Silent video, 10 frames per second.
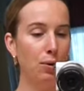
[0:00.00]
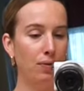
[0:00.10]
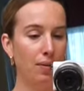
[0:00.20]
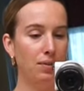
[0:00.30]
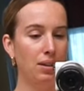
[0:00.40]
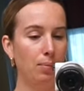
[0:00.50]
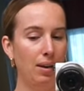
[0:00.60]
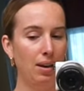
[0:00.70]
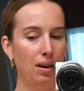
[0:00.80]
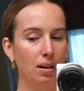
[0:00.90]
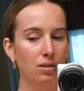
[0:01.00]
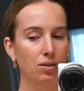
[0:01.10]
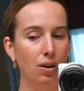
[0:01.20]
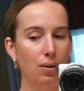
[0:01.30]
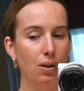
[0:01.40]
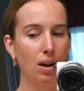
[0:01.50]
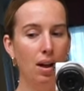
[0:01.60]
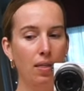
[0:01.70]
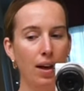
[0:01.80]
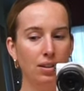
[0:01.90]
hundred fifty dollars to be here, so
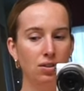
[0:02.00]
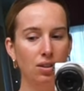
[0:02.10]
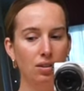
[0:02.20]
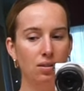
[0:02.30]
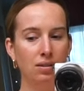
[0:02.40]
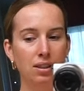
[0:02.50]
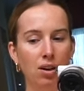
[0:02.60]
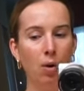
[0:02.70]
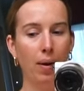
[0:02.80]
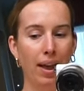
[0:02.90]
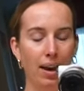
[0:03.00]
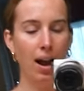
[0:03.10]
that's just zeroing it